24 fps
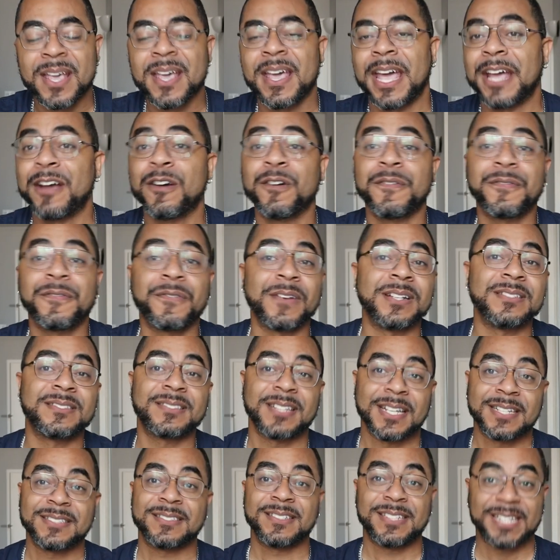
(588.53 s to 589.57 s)
And her friend
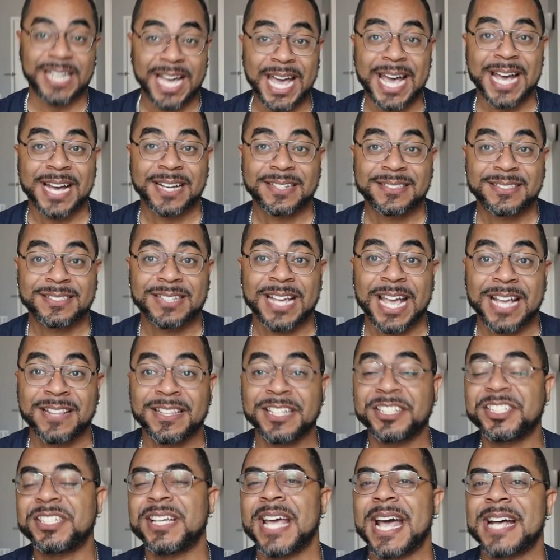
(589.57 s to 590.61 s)
says yes, and then
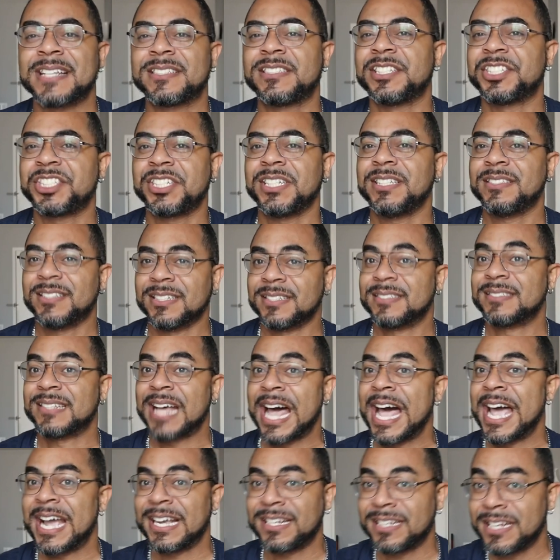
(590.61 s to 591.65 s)
she asked, did she
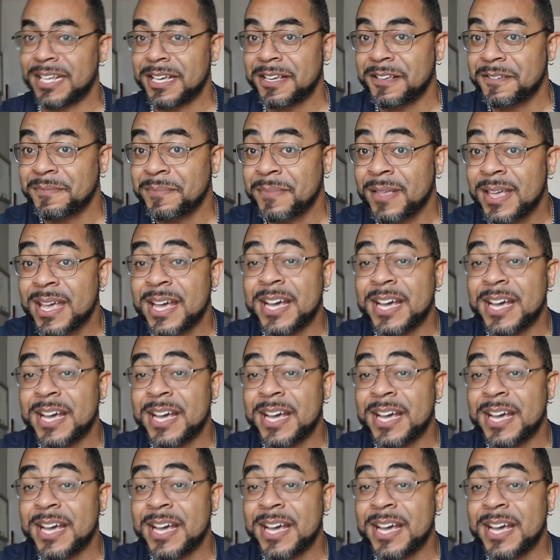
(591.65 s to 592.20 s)
design them?